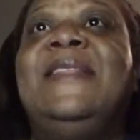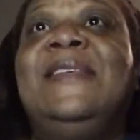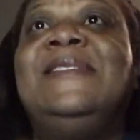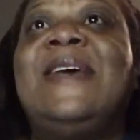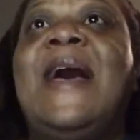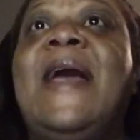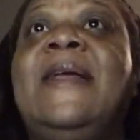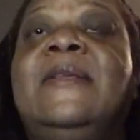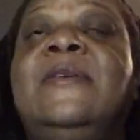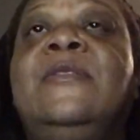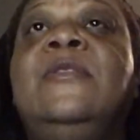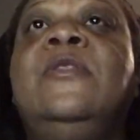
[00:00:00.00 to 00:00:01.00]
is an
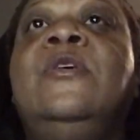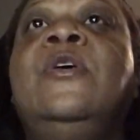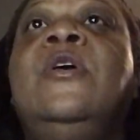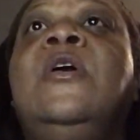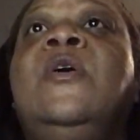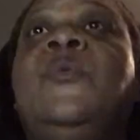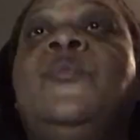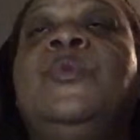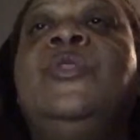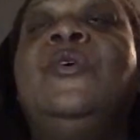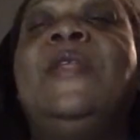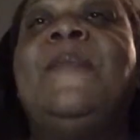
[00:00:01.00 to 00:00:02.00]
island. We
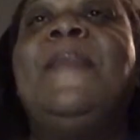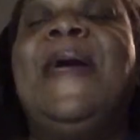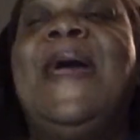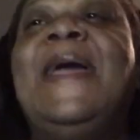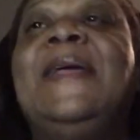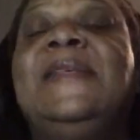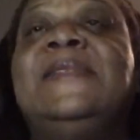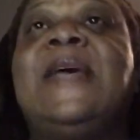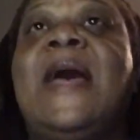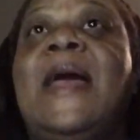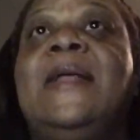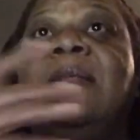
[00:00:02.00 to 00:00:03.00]
know that Manhattan is
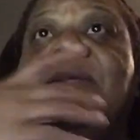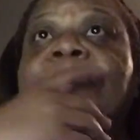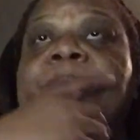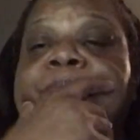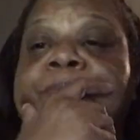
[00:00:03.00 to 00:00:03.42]
an island.